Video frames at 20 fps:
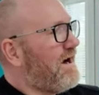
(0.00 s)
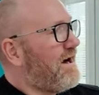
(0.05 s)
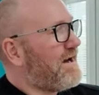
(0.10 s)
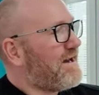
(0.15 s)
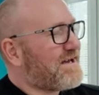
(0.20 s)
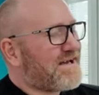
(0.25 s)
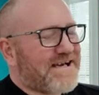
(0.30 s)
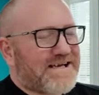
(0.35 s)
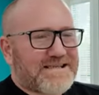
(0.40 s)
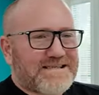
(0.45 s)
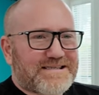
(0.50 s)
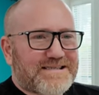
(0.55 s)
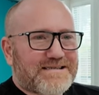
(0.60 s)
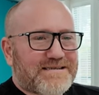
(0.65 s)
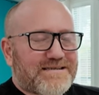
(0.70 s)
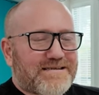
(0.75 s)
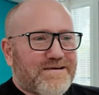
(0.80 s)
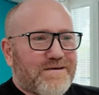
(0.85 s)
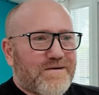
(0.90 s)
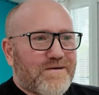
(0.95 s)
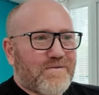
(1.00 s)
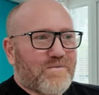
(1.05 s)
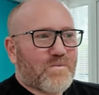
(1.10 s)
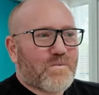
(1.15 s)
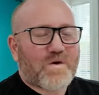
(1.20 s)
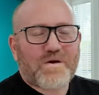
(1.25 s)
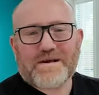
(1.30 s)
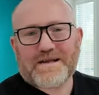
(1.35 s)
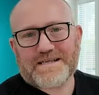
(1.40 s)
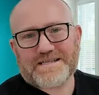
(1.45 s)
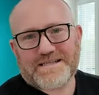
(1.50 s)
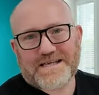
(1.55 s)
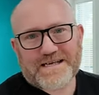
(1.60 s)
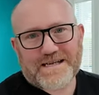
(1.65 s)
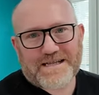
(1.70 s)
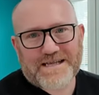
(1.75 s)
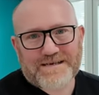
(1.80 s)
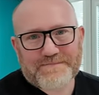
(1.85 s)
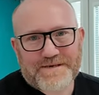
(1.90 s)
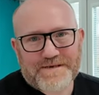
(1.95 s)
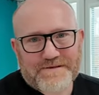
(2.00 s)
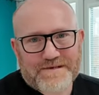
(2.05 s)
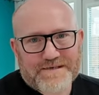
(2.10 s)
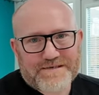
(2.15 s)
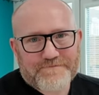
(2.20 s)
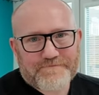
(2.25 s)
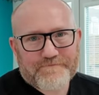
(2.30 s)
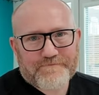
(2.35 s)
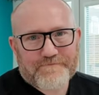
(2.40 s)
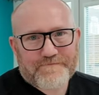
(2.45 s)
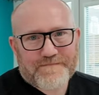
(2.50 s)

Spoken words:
And I guess one last thing to think about it